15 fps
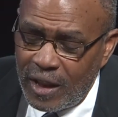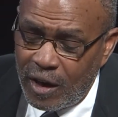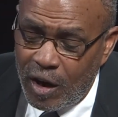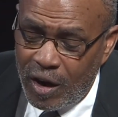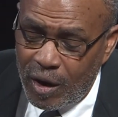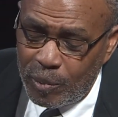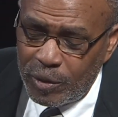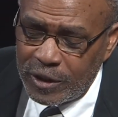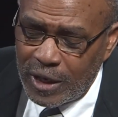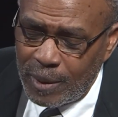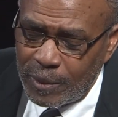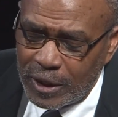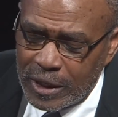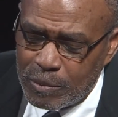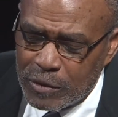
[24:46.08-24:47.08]
are
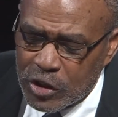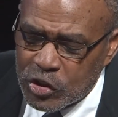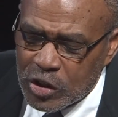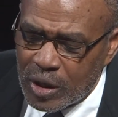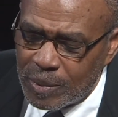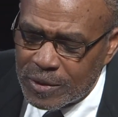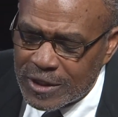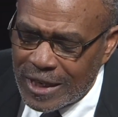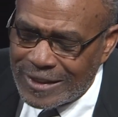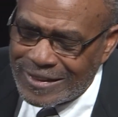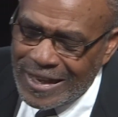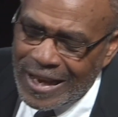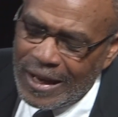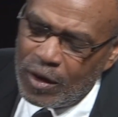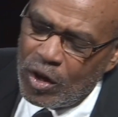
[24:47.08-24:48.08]
predominantly Muslims and
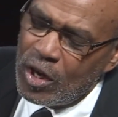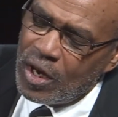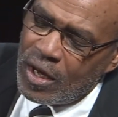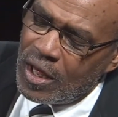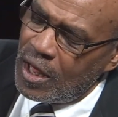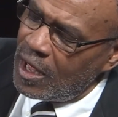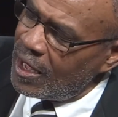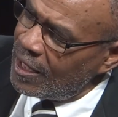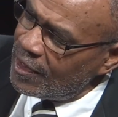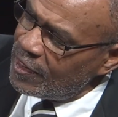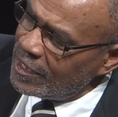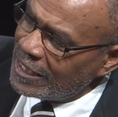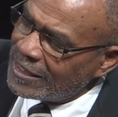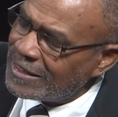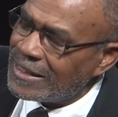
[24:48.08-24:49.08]
say
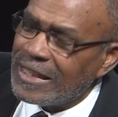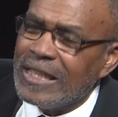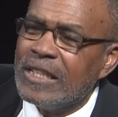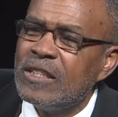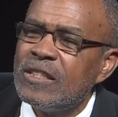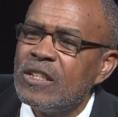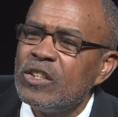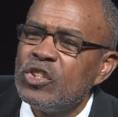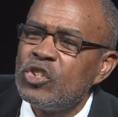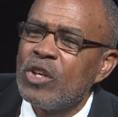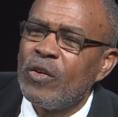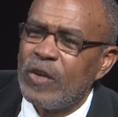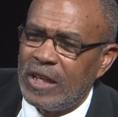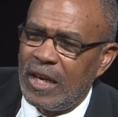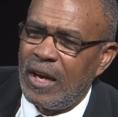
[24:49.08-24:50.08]
this is
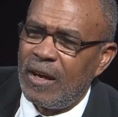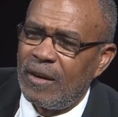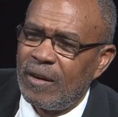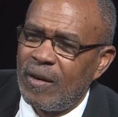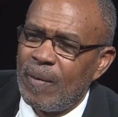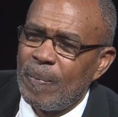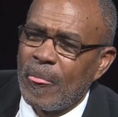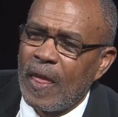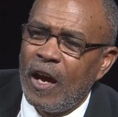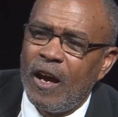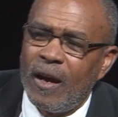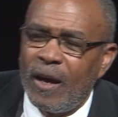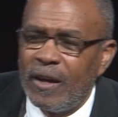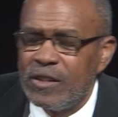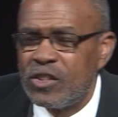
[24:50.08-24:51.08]
Sharia,
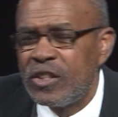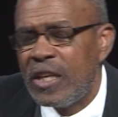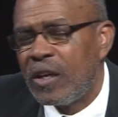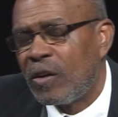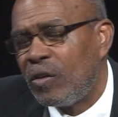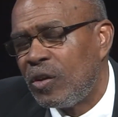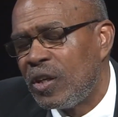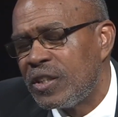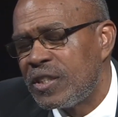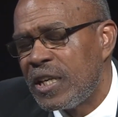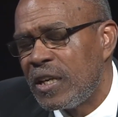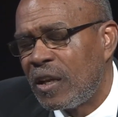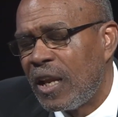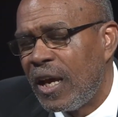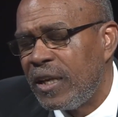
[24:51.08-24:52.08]
a single
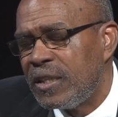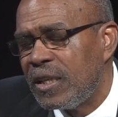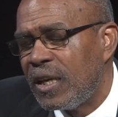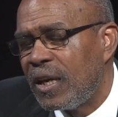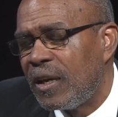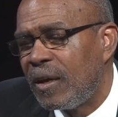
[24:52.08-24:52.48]
idea.